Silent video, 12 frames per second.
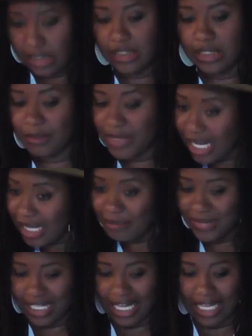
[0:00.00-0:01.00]

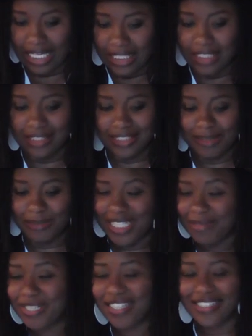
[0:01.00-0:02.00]
Sometimes I hate it,
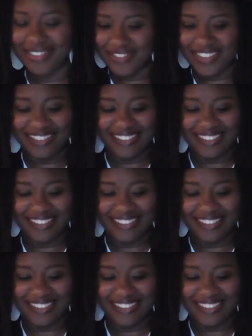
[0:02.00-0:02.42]
sometimes I love it.